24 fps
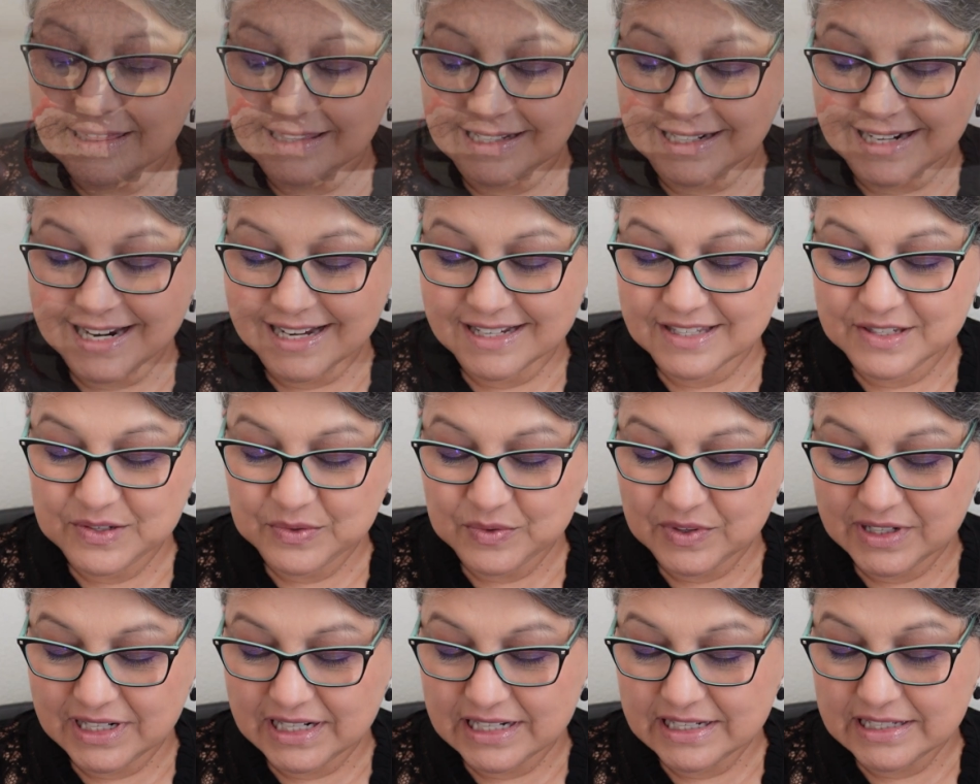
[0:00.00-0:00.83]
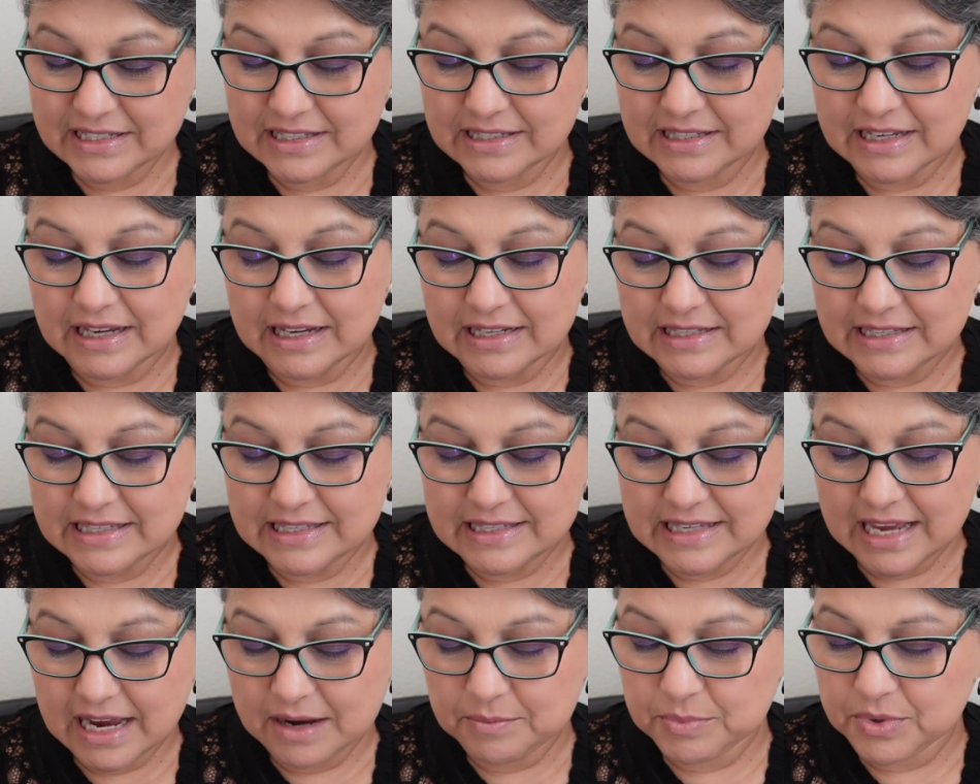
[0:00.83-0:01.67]
The next one is
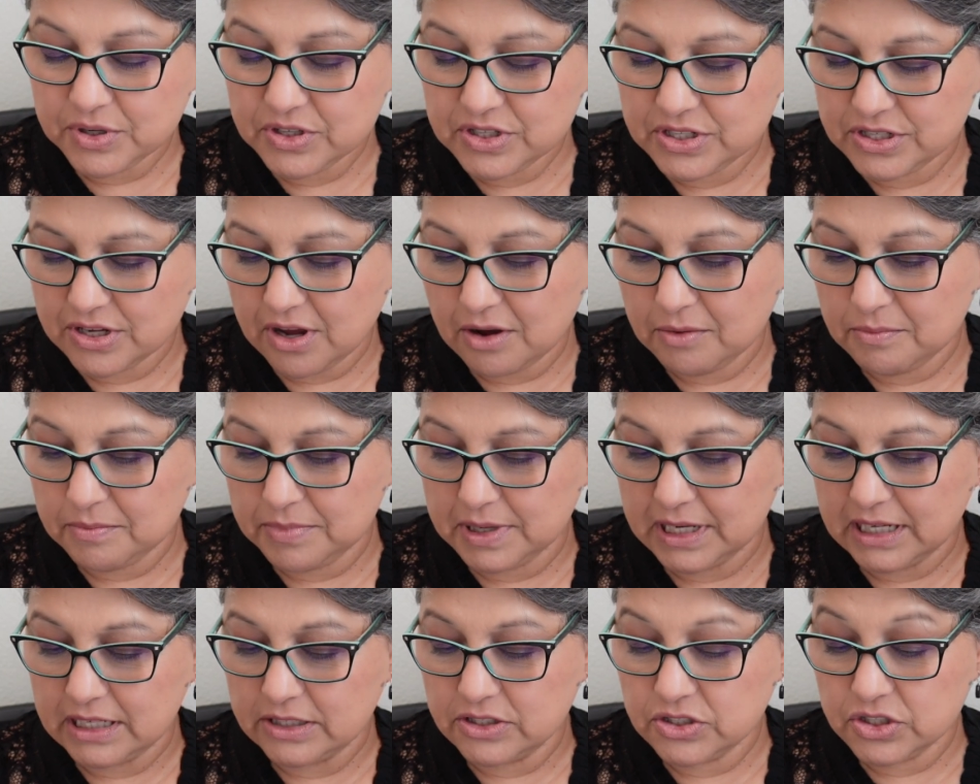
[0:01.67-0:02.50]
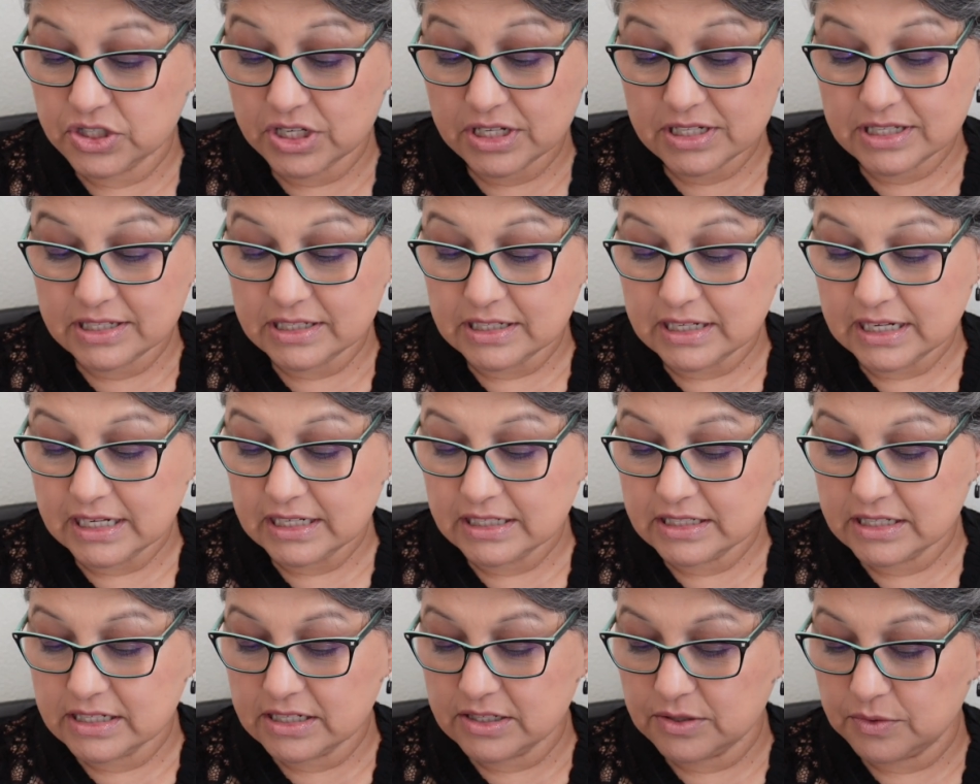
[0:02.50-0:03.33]
Cyber Zombie just
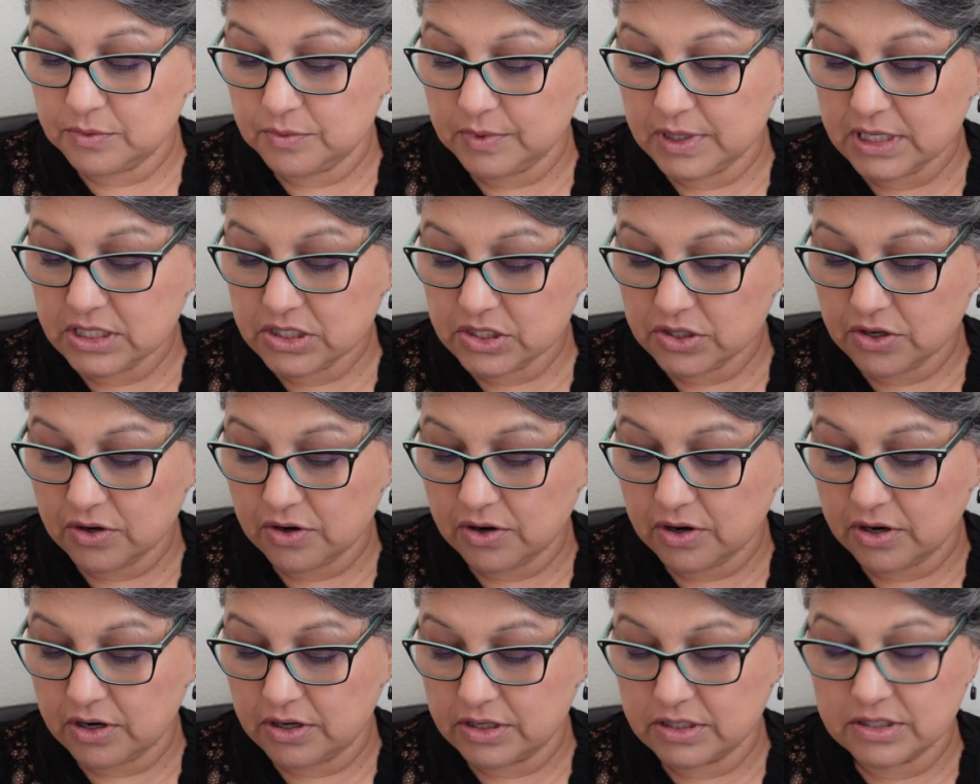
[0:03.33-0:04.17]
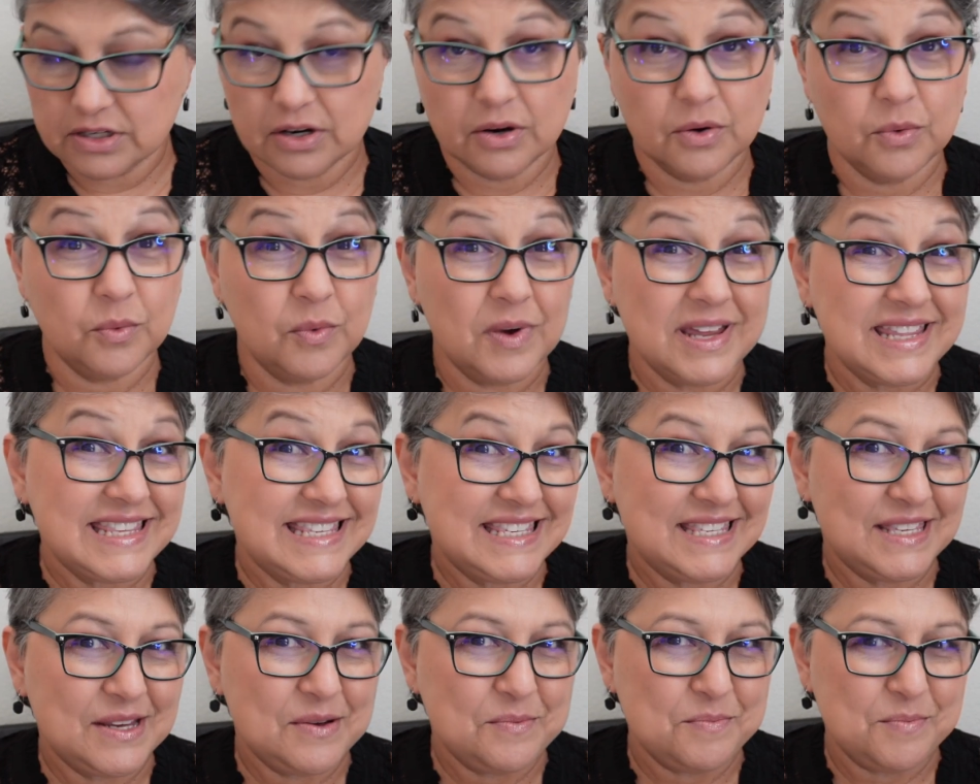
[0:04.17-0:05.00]
needs to recharge with
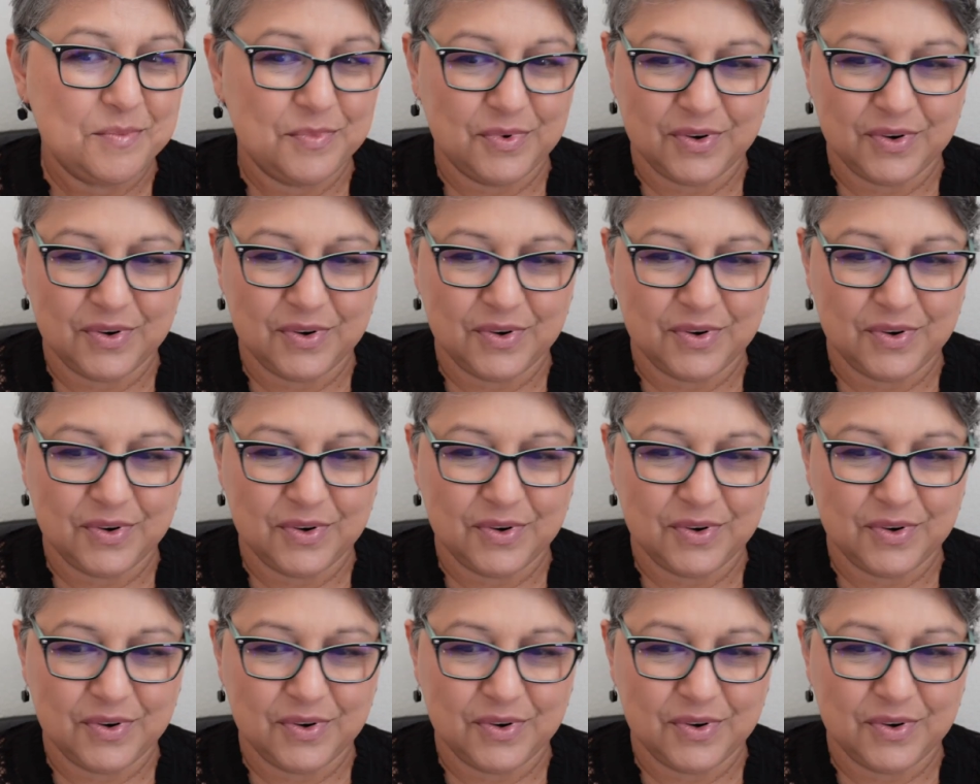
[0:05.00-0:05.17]
some